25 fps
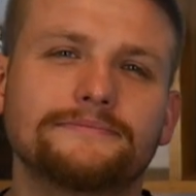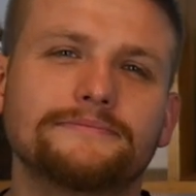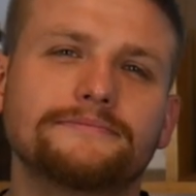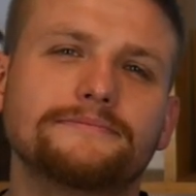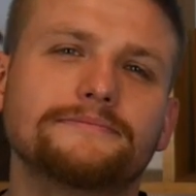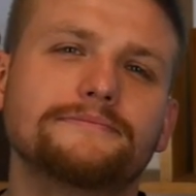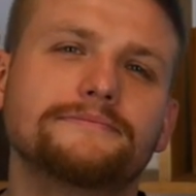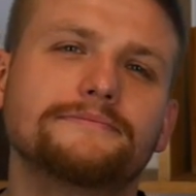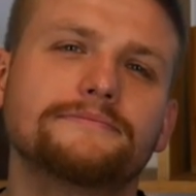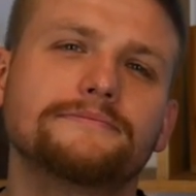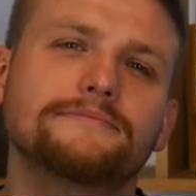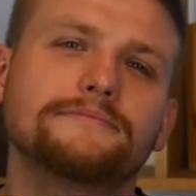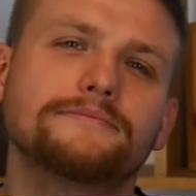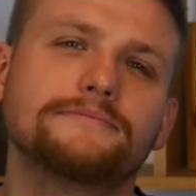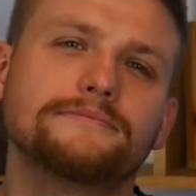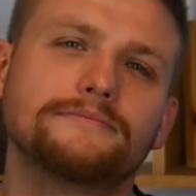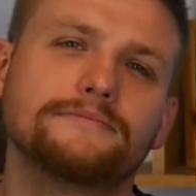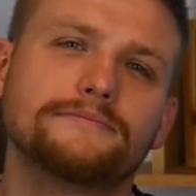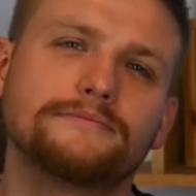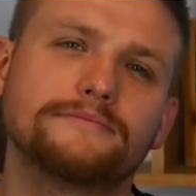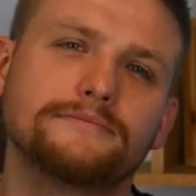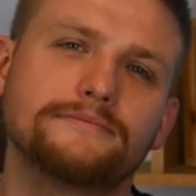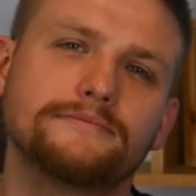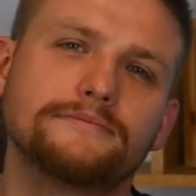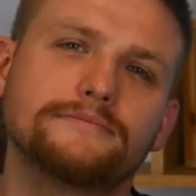
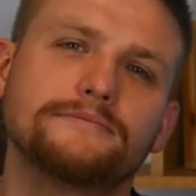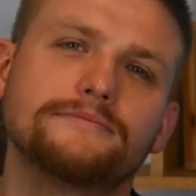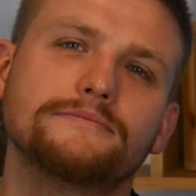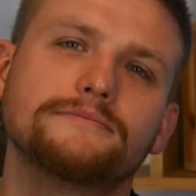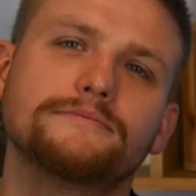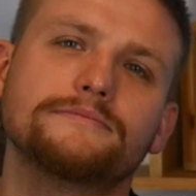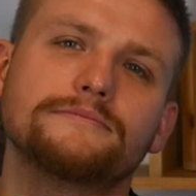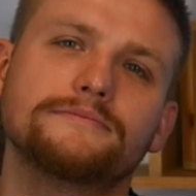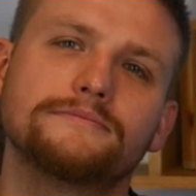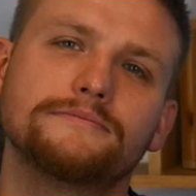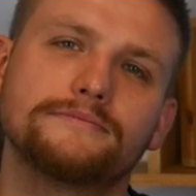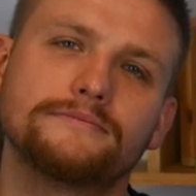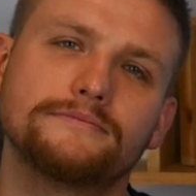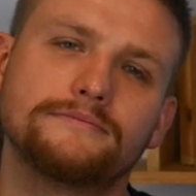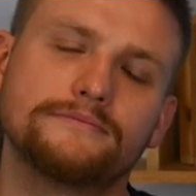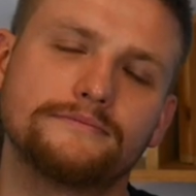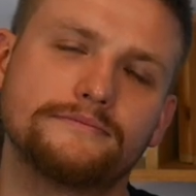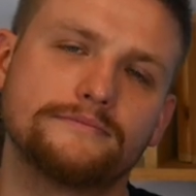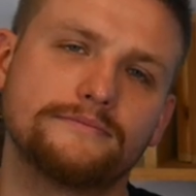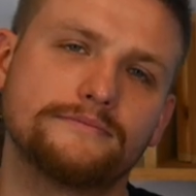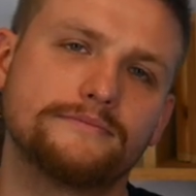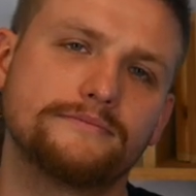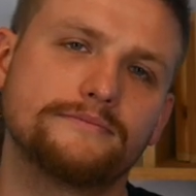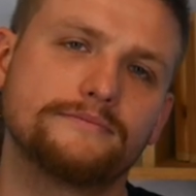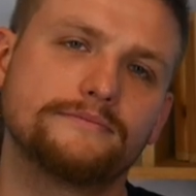
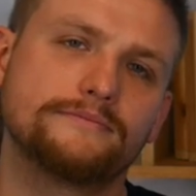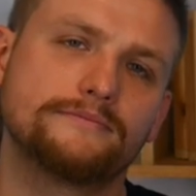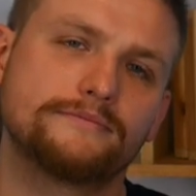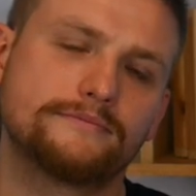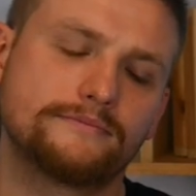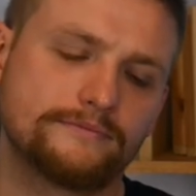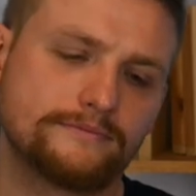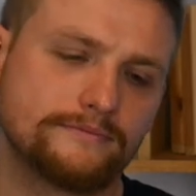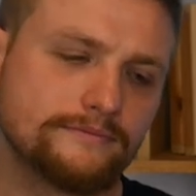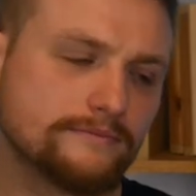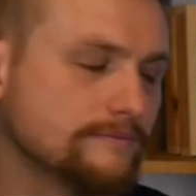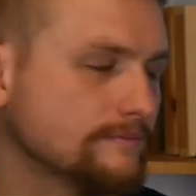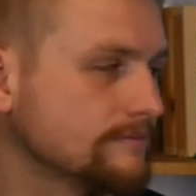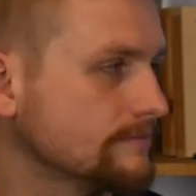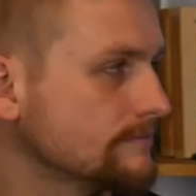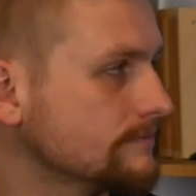(silent)